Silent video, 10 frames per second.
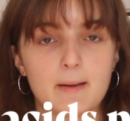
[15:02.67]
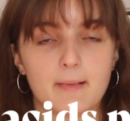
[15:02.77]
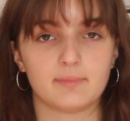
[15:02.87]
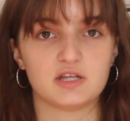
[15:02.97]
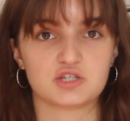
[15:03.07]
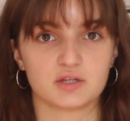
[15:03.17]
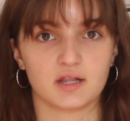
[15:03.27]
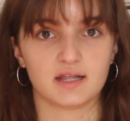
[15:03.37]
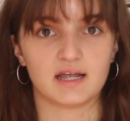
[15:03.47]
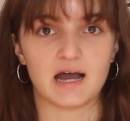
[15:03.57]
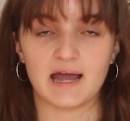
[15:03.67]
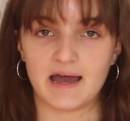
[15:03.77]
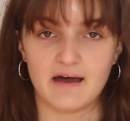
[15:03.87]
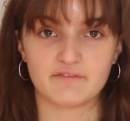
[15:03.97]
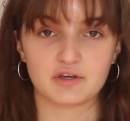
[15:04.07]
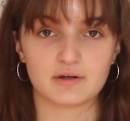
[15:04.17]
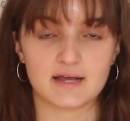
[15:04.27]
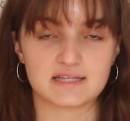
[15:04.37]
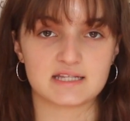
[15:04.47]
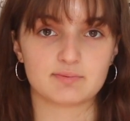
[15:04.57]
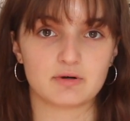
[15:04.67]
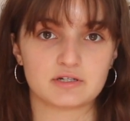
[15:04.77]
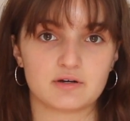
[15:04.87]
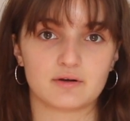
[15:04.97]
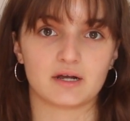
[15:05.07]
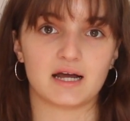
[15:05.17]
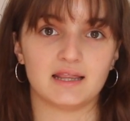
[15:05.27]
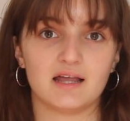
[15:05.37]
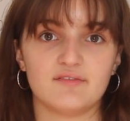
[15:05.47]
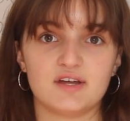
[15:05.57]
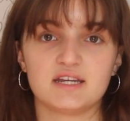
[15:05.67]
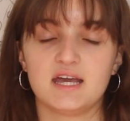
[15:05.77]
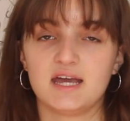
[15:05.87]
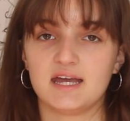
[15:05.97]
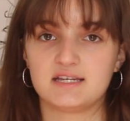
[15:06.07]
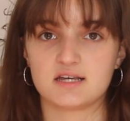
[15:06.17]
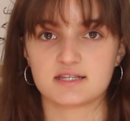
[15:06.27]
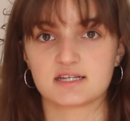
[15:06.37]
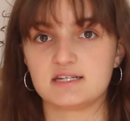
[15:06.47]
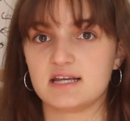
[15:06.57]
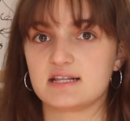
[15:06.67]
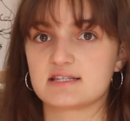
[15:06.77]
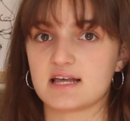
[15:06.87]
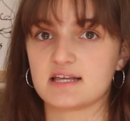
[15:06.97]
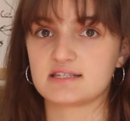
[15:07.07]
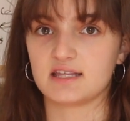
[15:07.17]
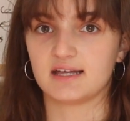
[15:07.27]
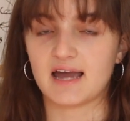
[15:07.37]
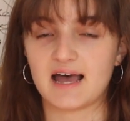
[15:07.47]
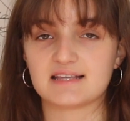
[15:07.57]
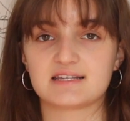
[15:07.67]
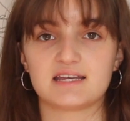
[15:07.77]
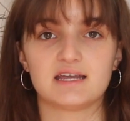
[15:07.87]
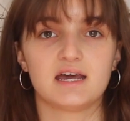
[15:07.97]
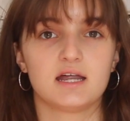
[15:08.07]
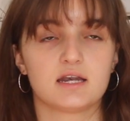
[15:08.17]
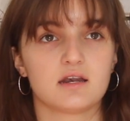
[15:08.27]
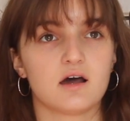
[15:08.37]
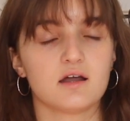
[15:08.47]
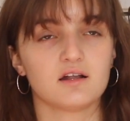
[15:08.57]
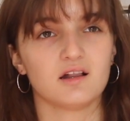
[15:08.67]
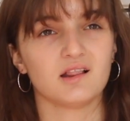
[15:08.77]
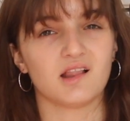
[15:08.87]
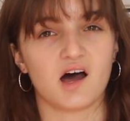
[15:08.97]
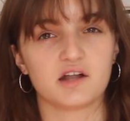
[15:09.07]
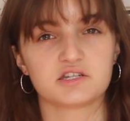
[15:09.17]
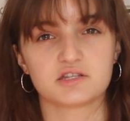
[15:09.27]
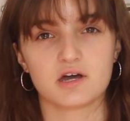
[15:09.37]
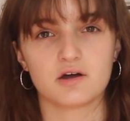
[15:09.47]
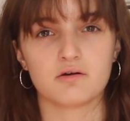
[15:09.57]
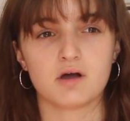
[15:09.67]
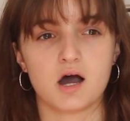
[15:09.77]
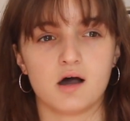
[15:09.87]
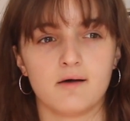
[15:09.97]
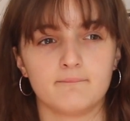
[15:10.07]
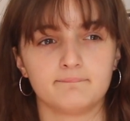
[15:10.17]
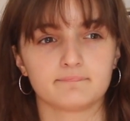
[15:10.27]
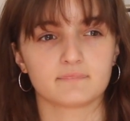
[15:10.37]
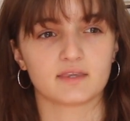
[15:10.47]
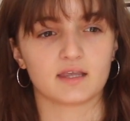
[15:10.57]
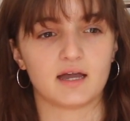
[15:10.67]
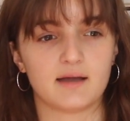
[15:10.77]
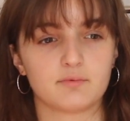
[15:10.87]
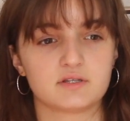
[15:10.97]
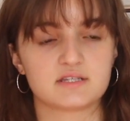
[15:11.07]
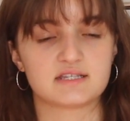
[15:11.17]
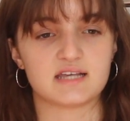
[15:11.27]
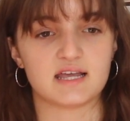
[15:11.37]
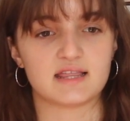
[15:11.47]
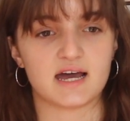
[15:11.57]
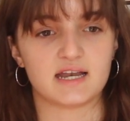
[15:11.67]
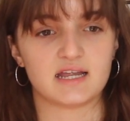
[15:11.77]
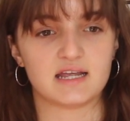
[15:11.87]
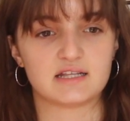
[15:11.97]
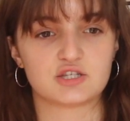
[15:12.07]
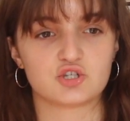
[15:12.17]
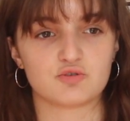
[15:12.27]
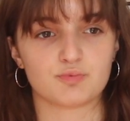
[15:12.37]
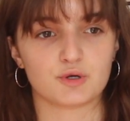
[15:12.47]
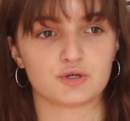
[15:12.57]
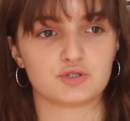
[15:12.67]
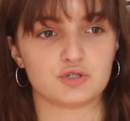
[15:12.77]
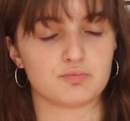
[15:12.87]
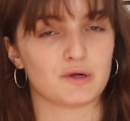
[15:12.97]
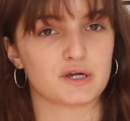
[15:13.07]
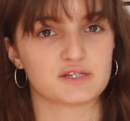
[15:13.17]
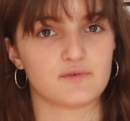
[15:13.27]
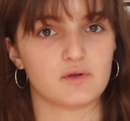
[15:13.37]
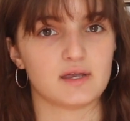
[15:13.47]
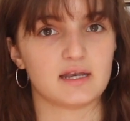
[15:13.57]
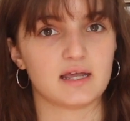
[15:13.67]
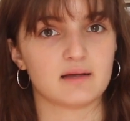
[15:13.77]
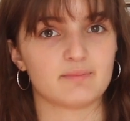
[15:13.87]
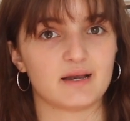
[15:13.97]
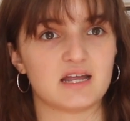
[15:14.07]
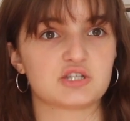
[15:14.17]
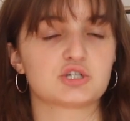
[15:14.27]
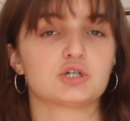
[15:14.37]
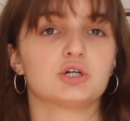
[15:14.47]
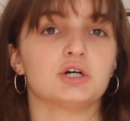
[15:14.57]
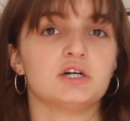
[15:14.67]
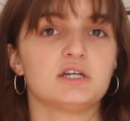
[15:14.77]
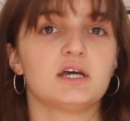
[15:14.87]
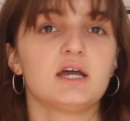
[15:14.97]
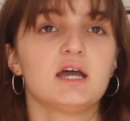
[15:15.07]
by Peach and Lily. I have the Good Acids Pore Toner. I love it. It does contain salicylic acid. Not a lot though. I wouldn't say that it's super duper exfoliating, but it's good